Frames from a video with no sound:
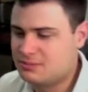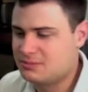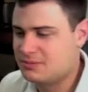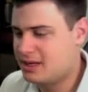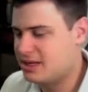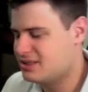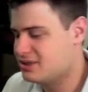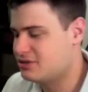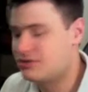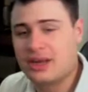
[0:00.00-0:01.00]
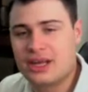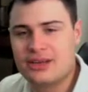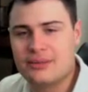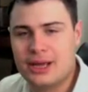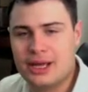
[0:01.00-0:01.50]
I guess,
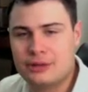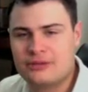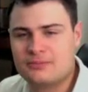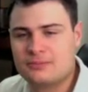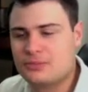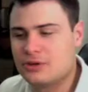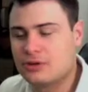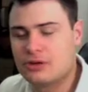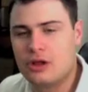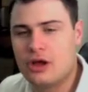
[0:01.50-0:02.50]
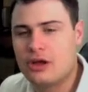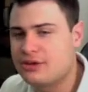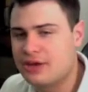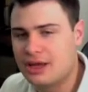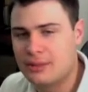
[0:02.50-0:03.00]
strand mat, your
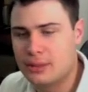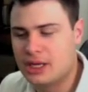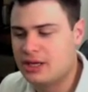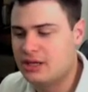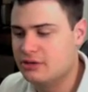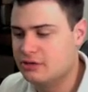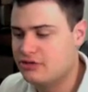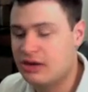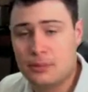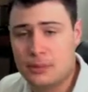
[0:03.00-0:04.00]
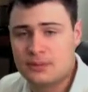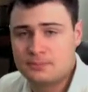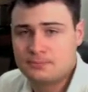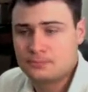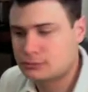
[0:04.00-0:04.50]
cloth type mat, and your chop mat.
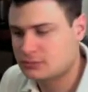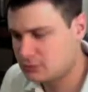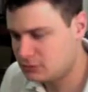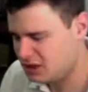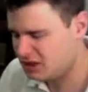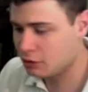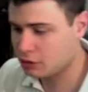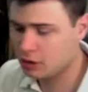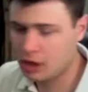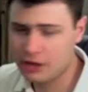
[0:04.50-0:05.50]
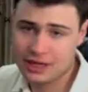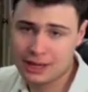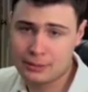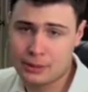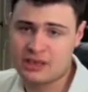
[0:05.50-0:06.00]
Your cloth
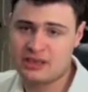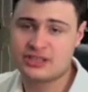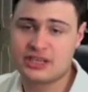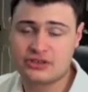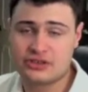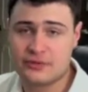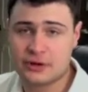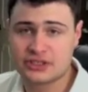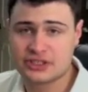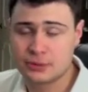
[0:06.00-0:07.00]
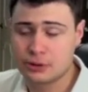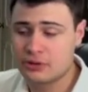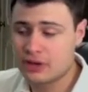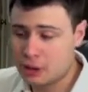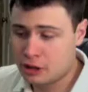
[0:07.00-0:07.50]
type mat is actually very
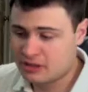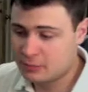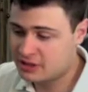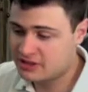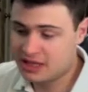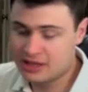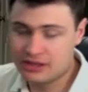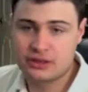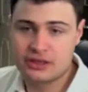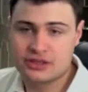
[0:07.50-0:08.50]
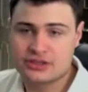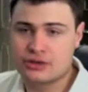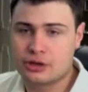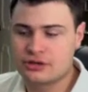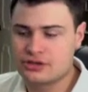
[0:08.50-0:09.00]
smooth, but it's not nearly as
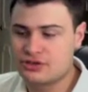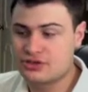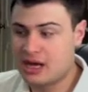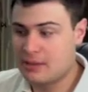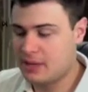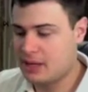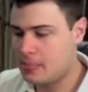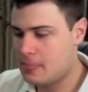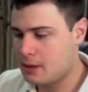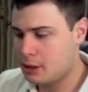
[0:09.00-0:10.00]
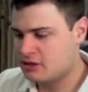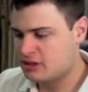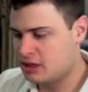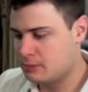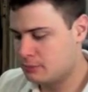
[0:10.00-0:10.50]
strong as your chop mat.
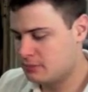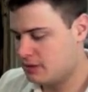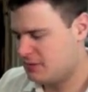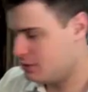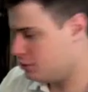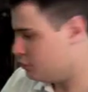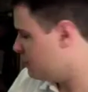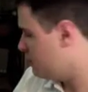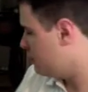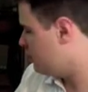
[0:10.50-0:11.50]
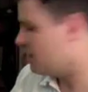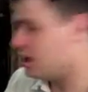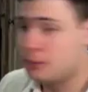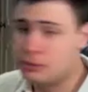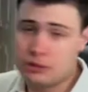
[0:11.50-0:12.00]
If you're doing something like
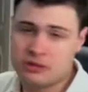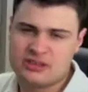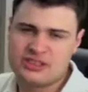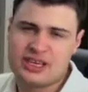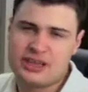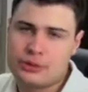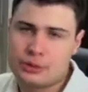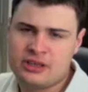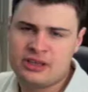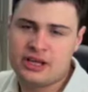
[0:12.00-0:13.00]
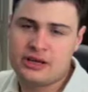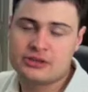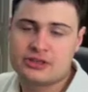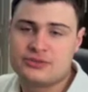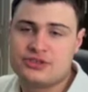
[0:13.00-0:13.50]
I'm doing, say 3
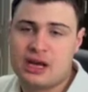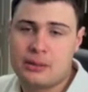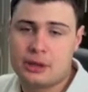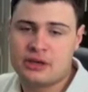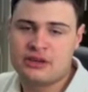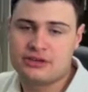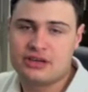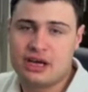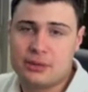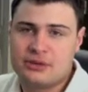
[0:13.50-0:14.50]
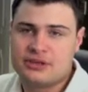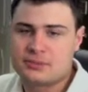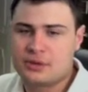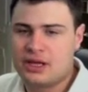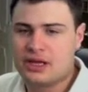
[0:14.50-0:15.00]
layers of chop mat on the top is
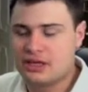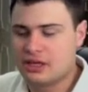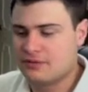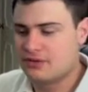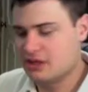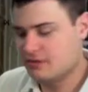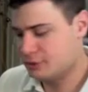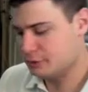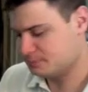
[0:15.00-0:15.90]
probably enough to give you,